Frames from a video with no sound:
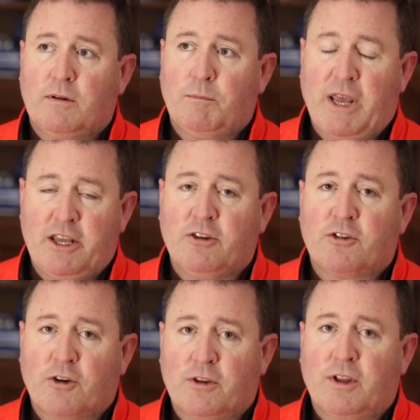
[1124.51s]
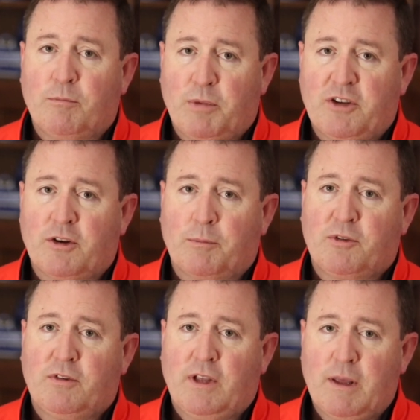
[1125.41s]
making sure that
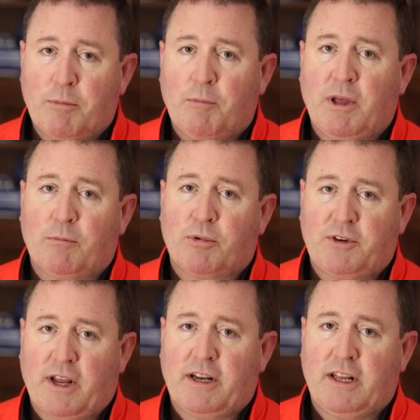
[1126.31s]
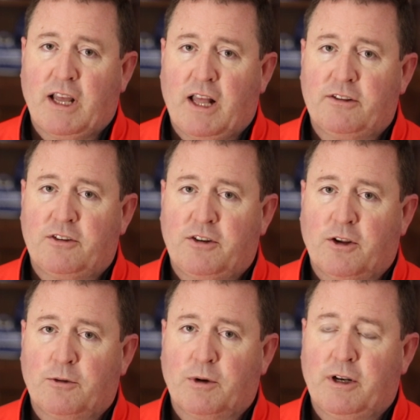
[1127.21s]
bishops implement protecting God's
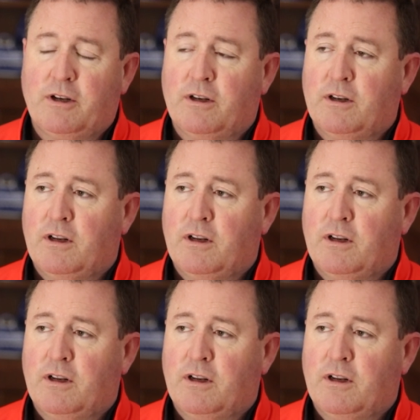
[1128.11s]
children,